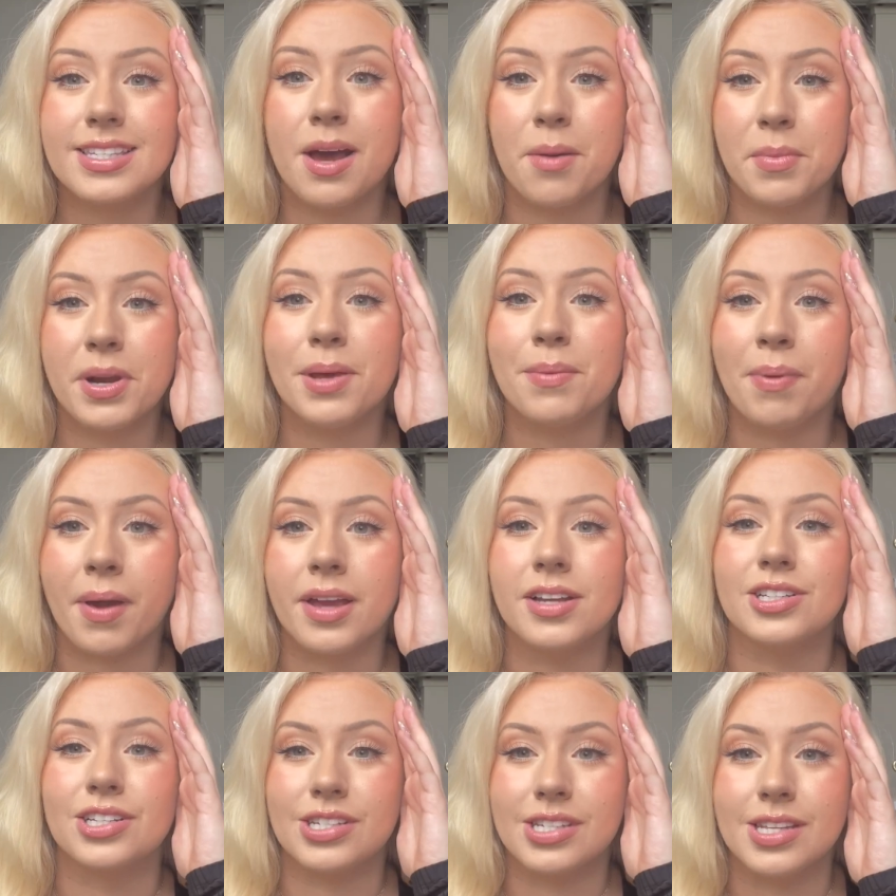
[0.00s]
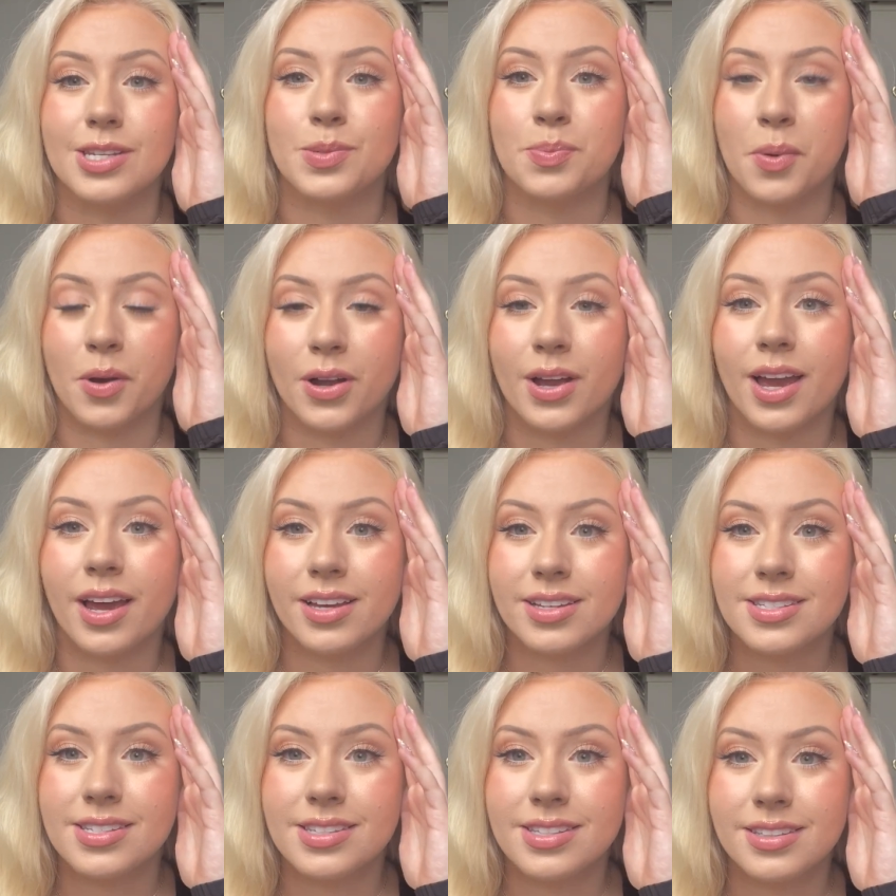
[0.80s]
how many pages this book
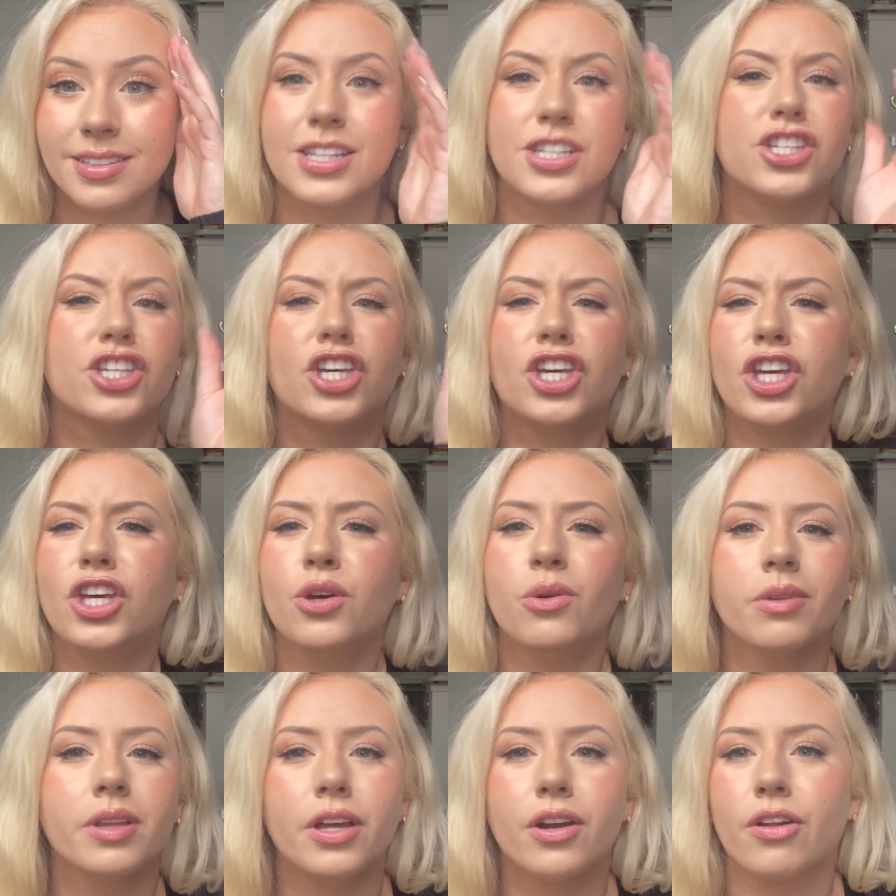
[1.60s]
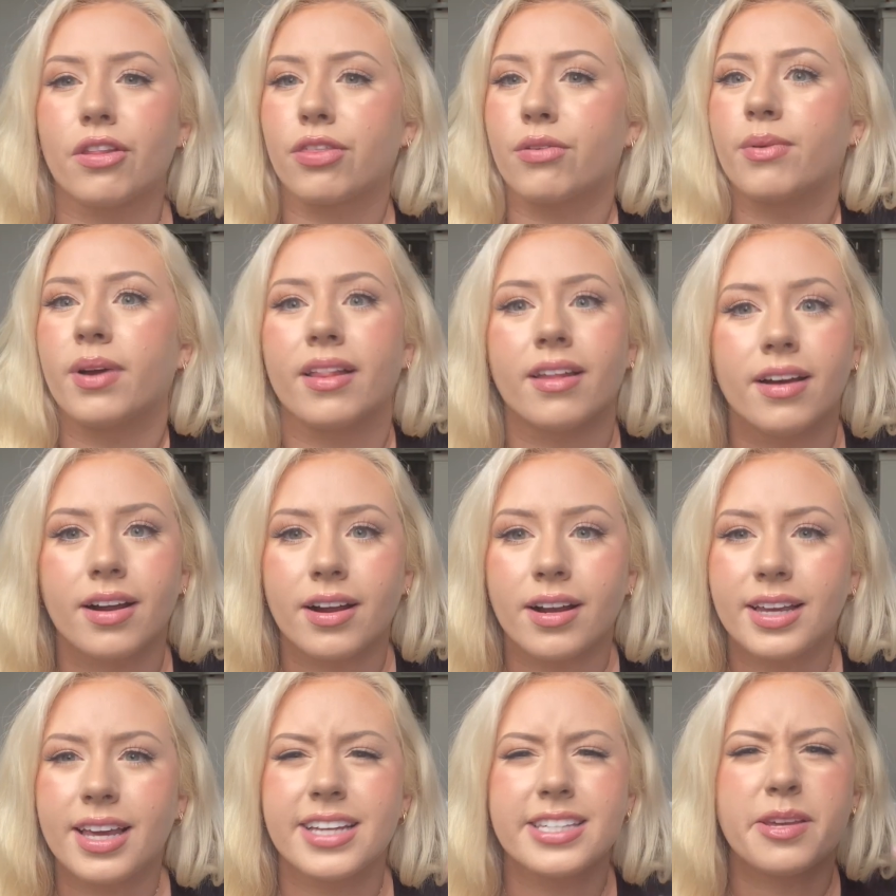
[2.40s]
is? This cute little thriller.
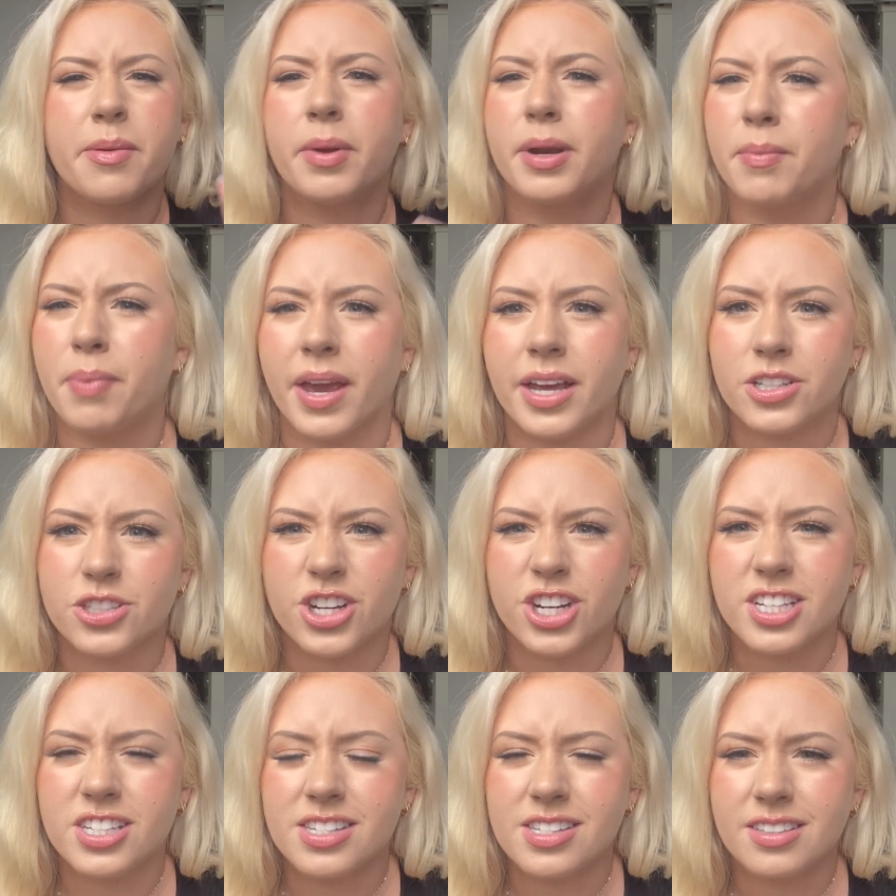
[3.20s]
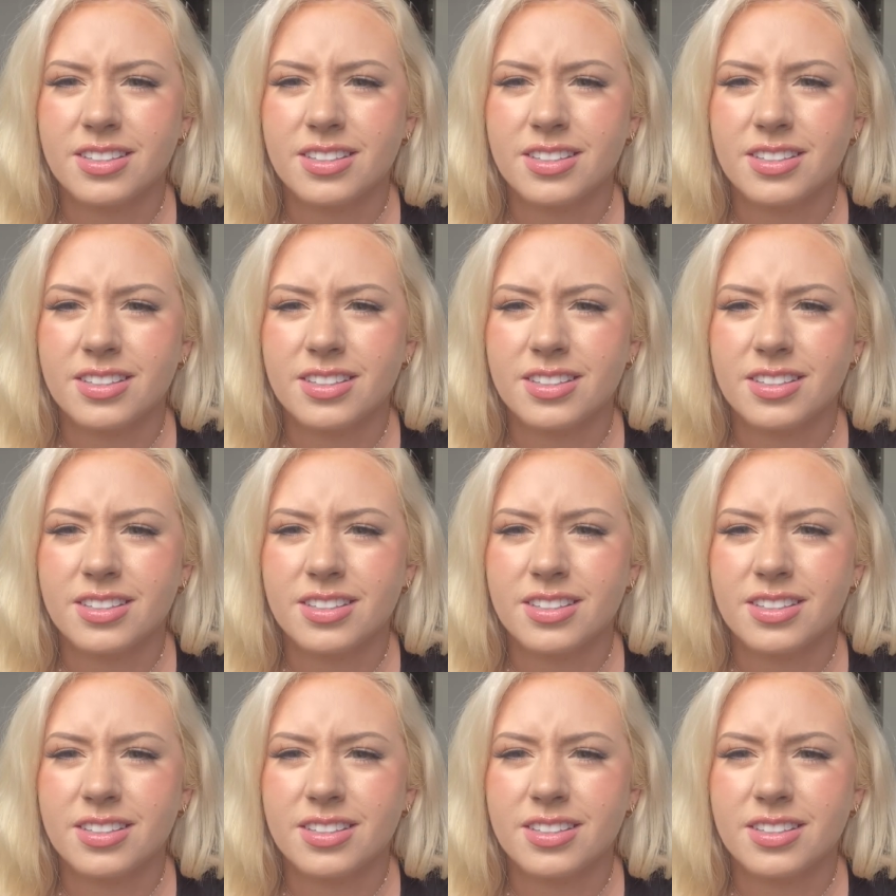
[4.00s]
Guess how many pages?